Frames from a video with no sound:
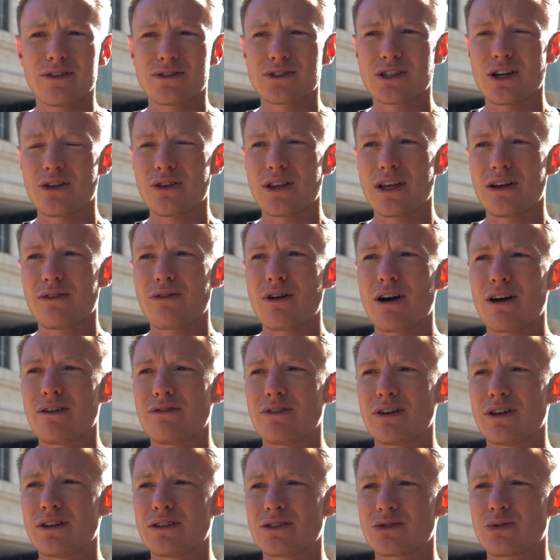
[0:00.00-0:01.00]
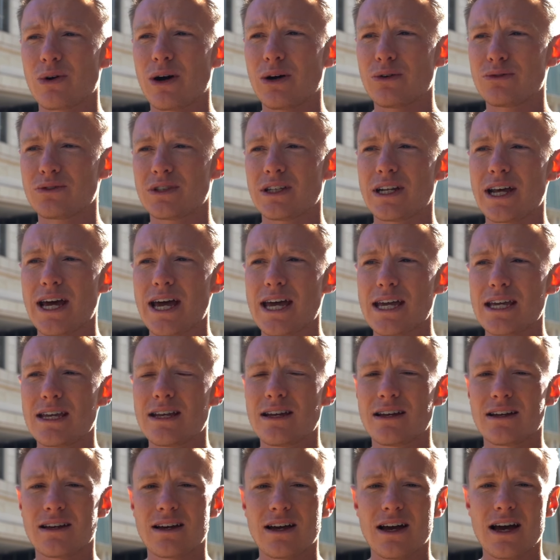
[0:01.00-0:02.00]
So they arrive at 12 today,
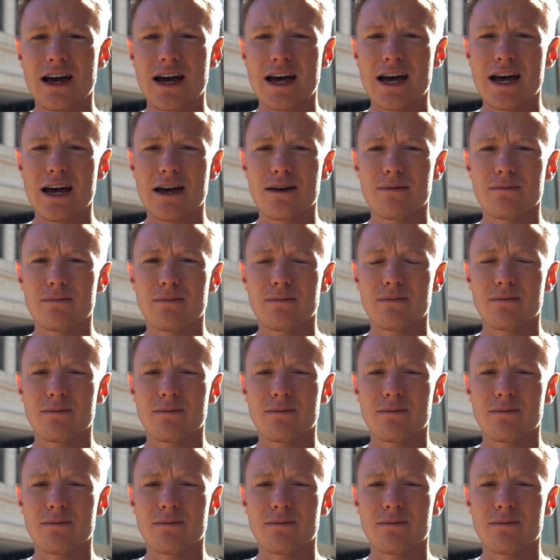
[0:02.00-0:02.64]
um,